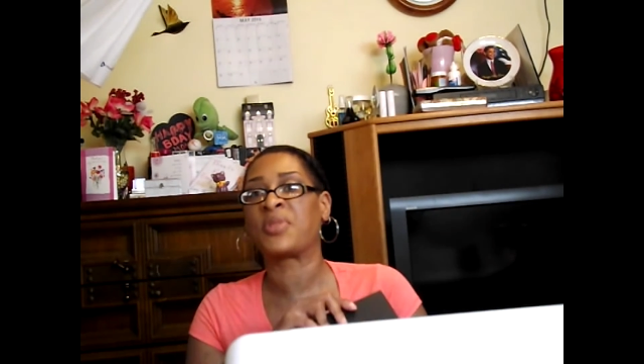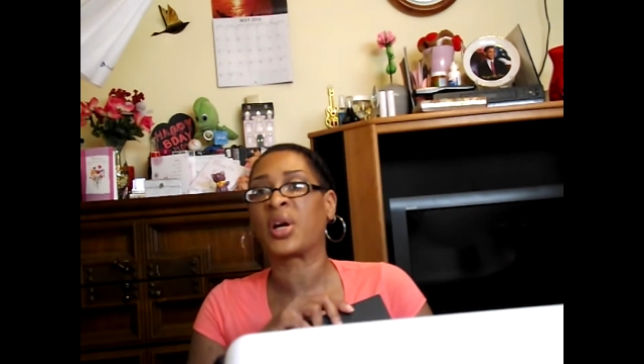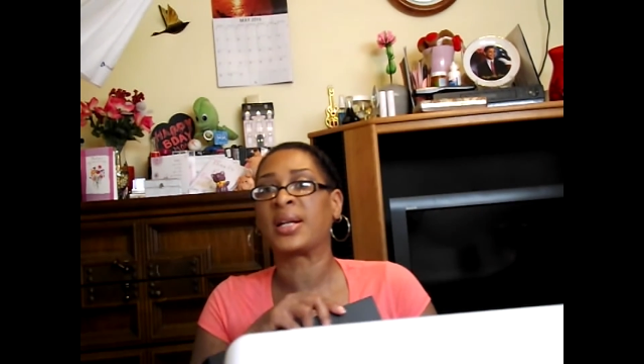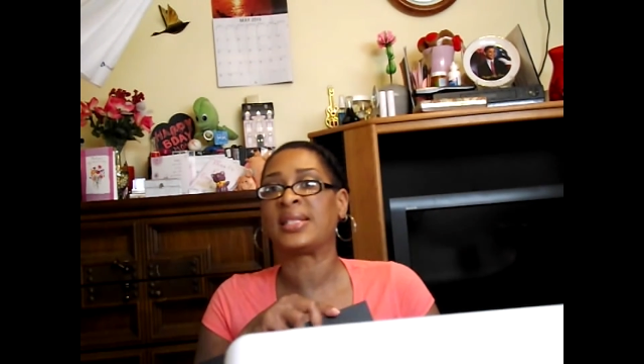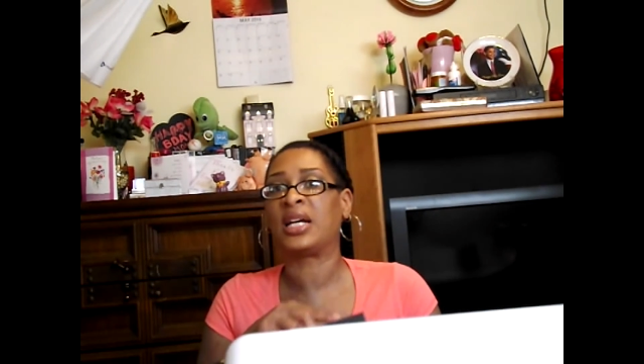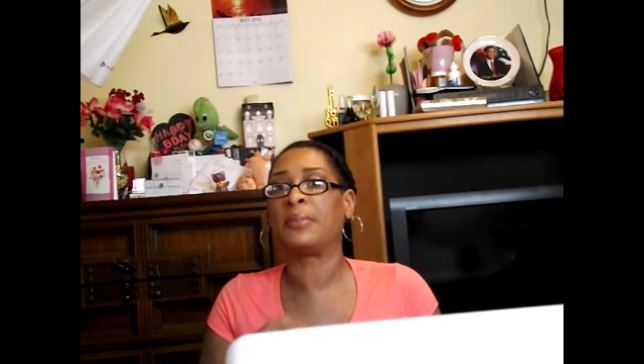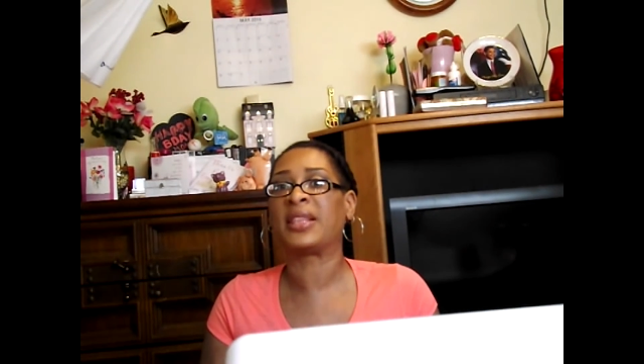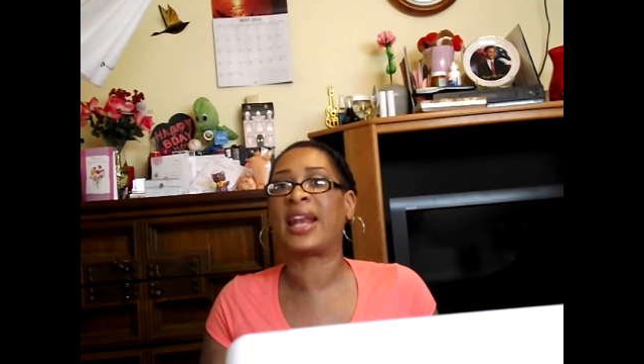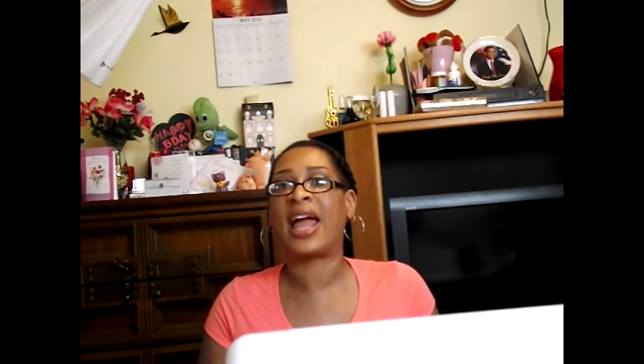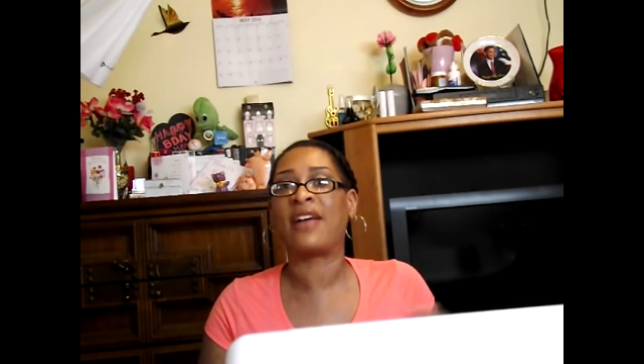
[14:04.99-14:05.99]
they're going to tell me
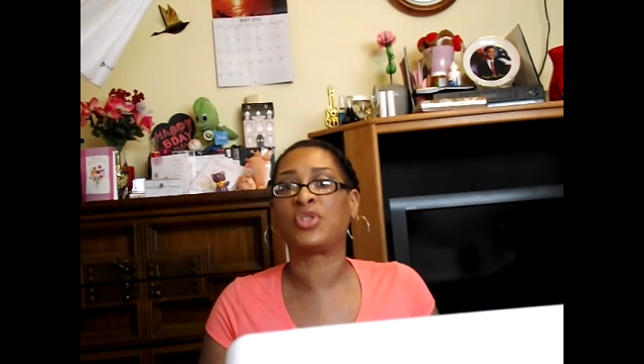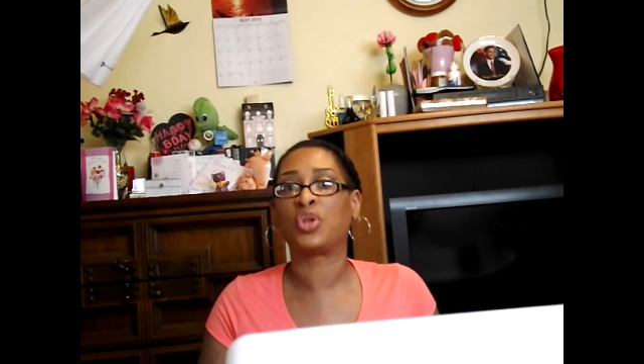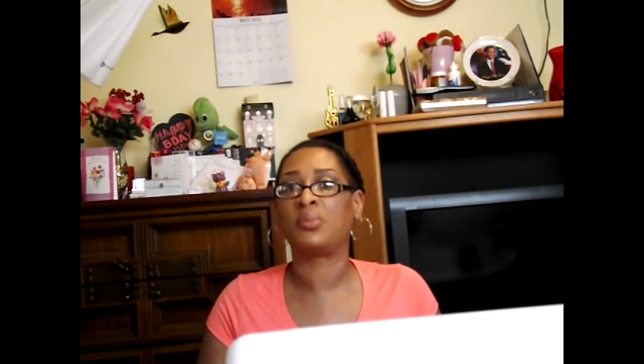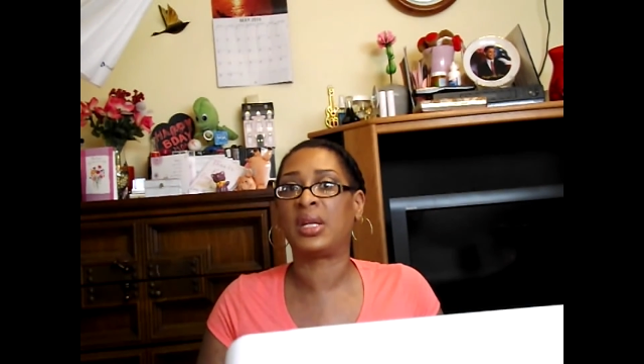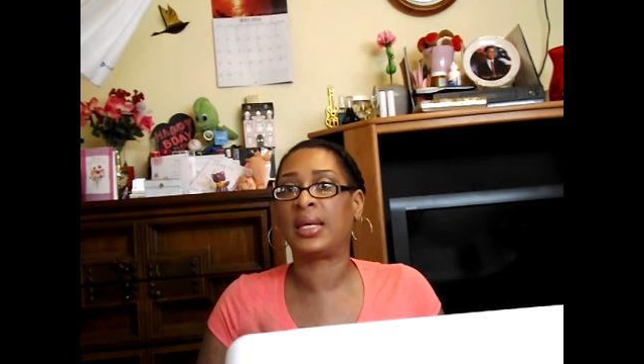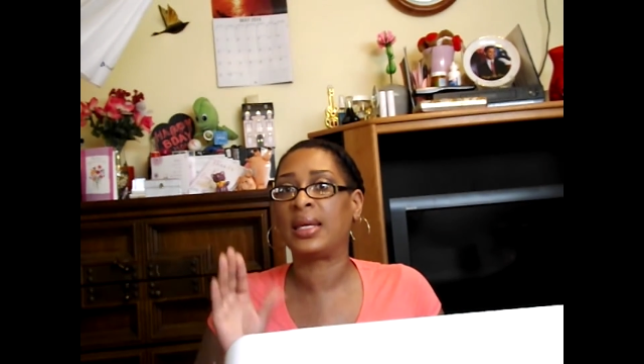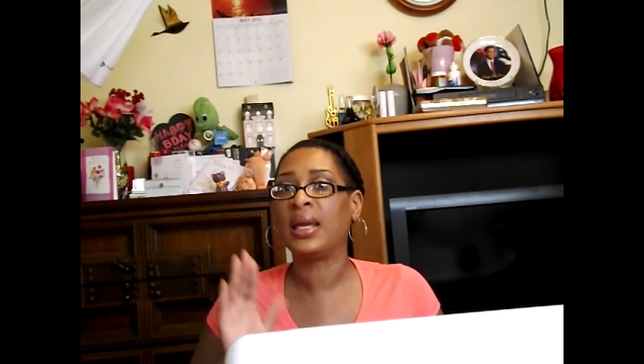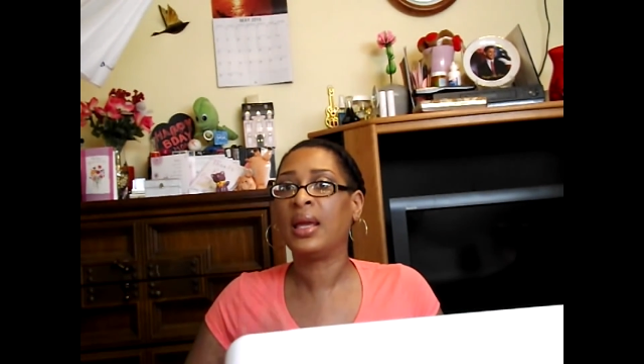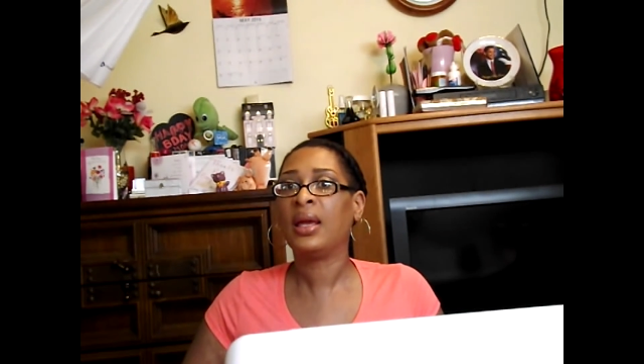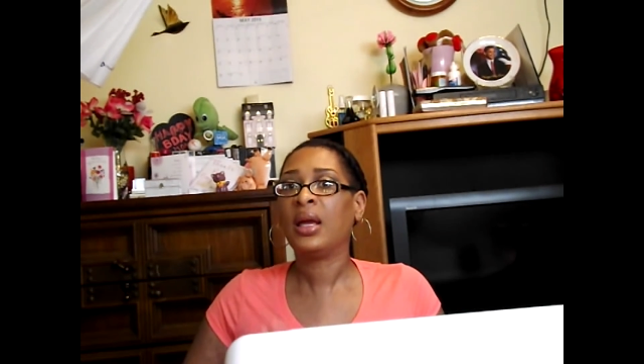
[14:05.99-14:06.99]
that I have too many
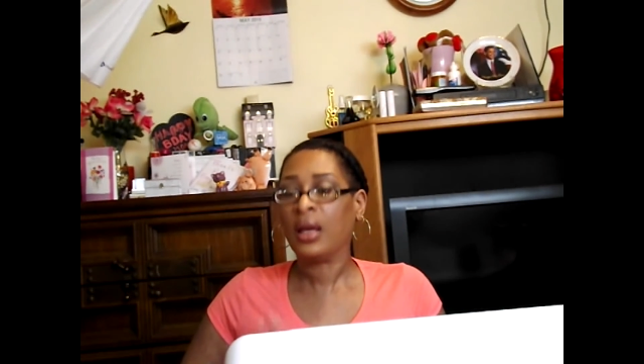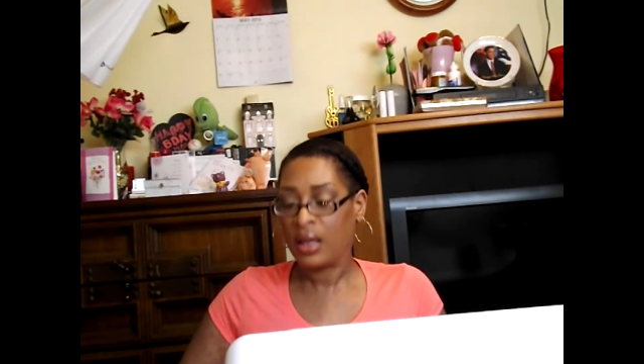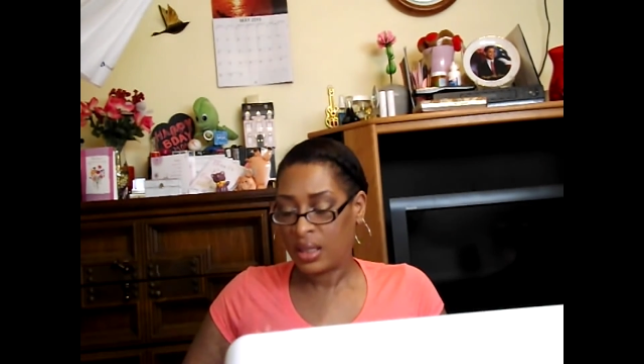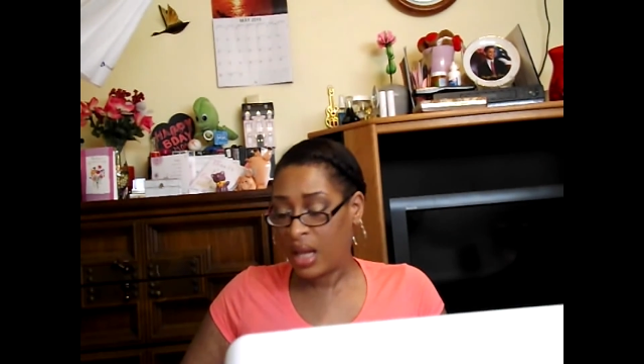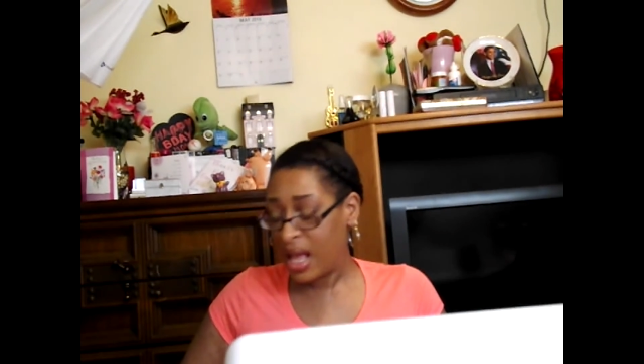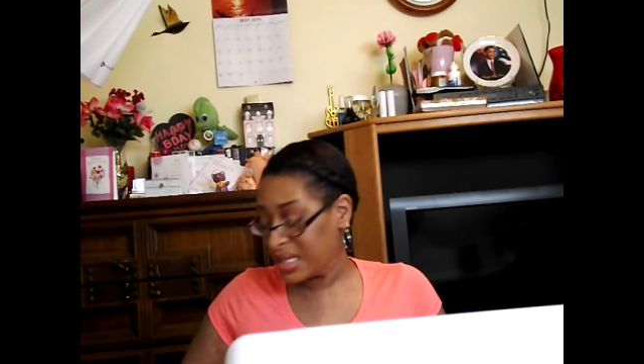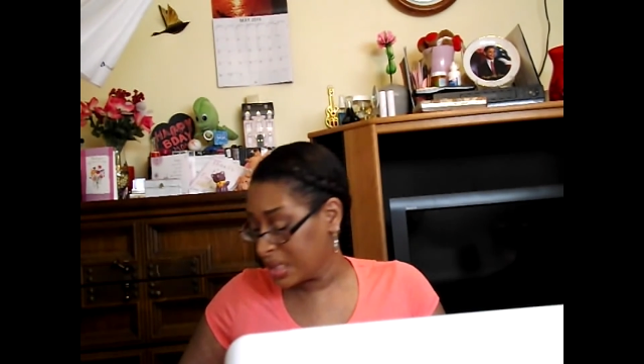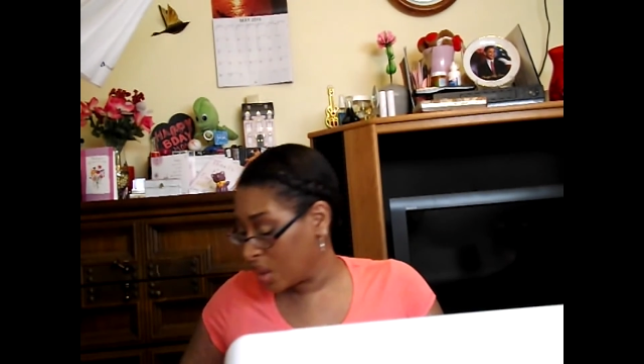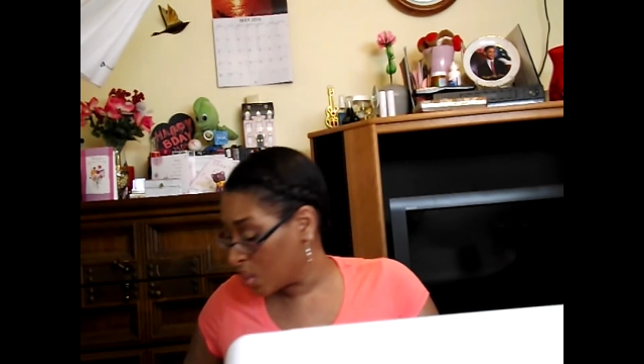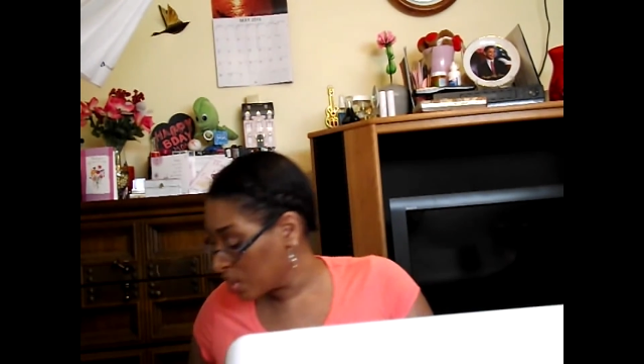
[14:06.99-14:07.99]

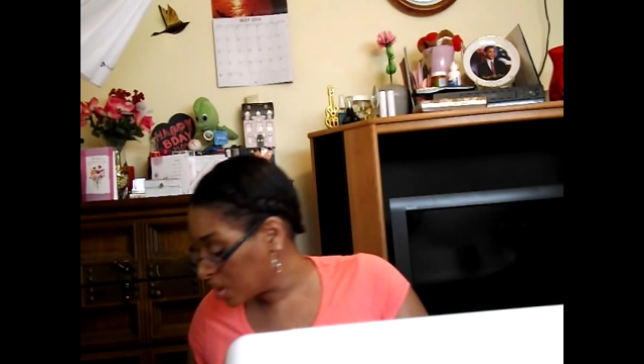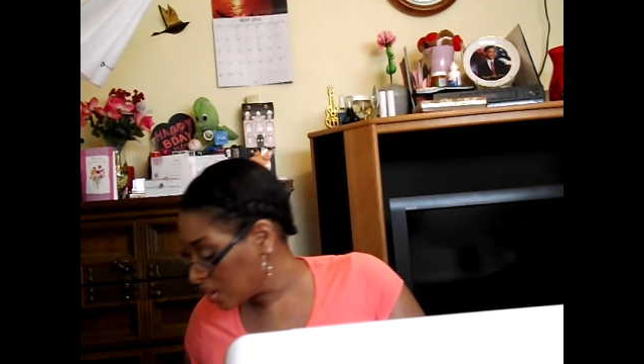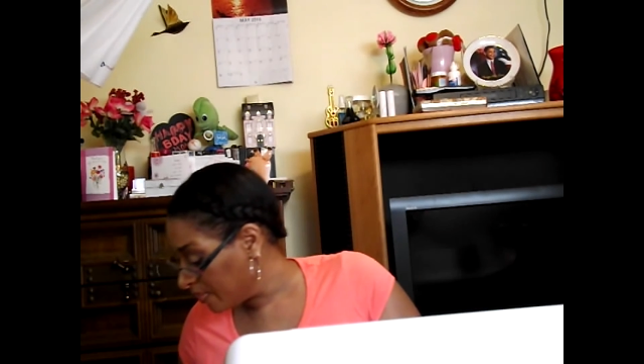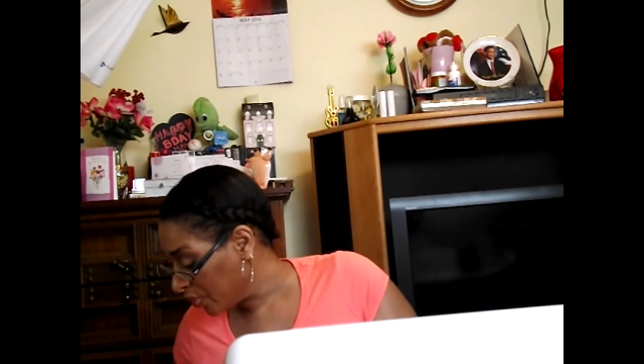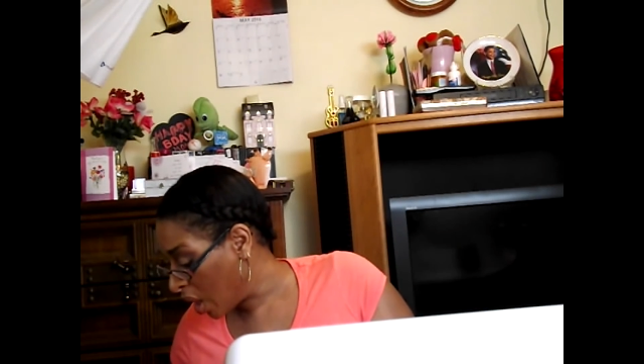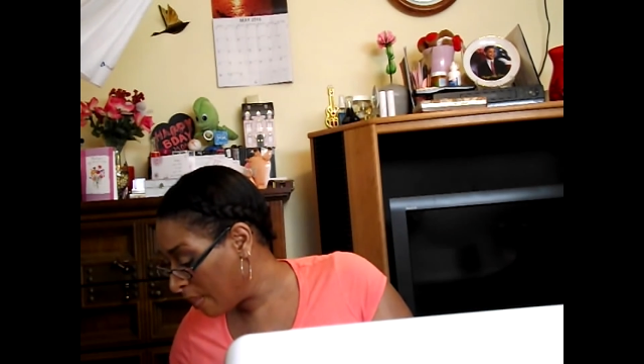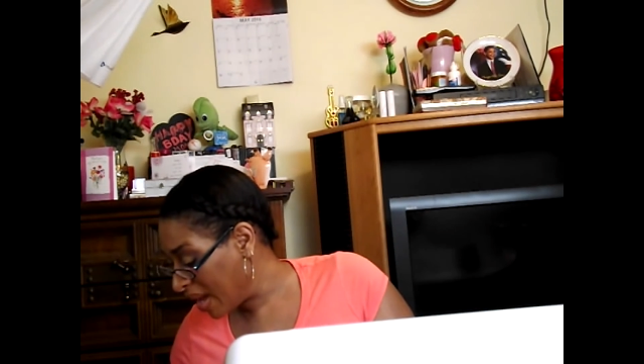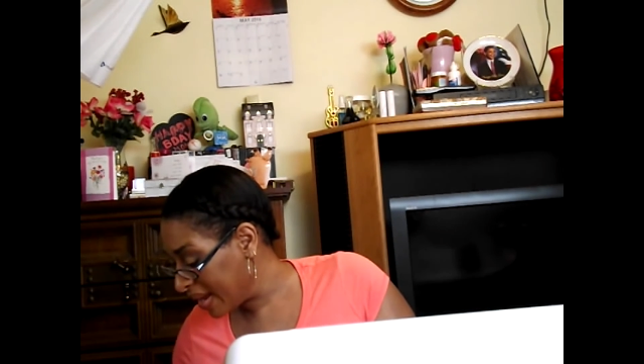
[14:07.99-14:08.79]
consoles on my